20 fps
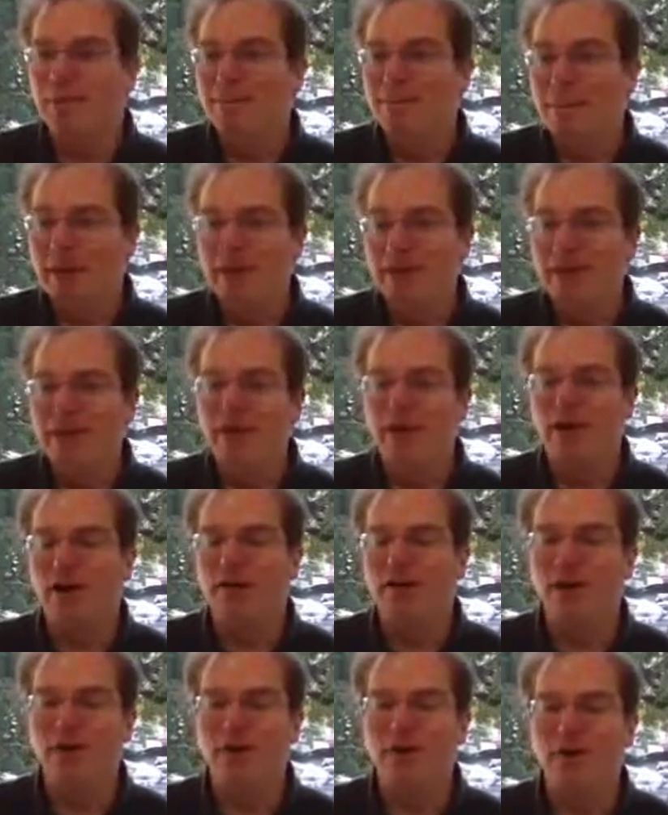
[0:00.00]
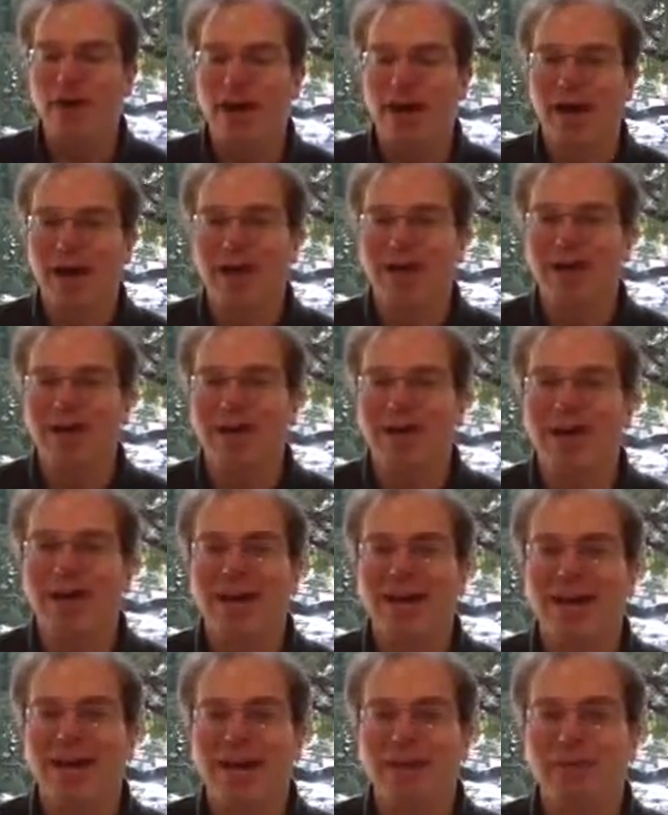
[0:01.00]
Methane, on the other hand,
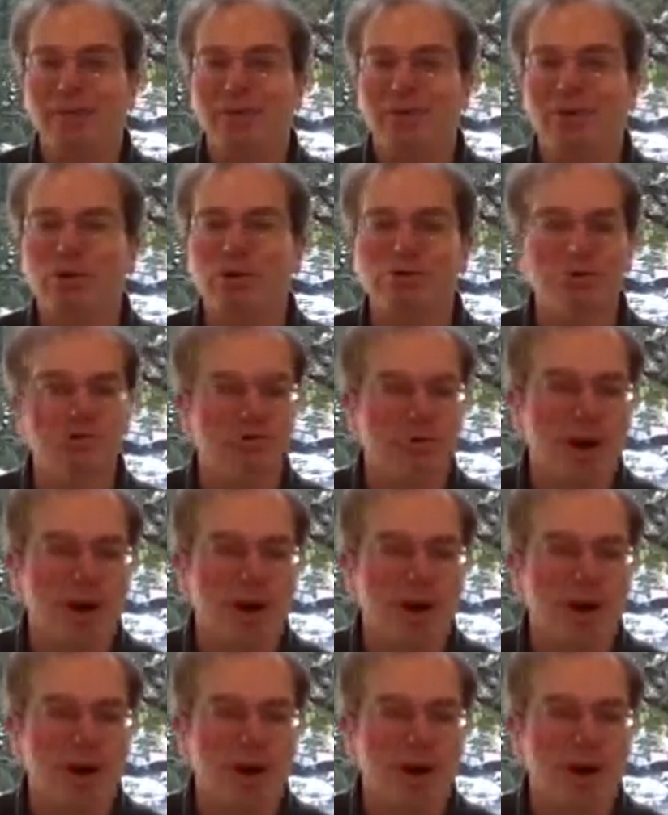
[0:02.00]
can be produced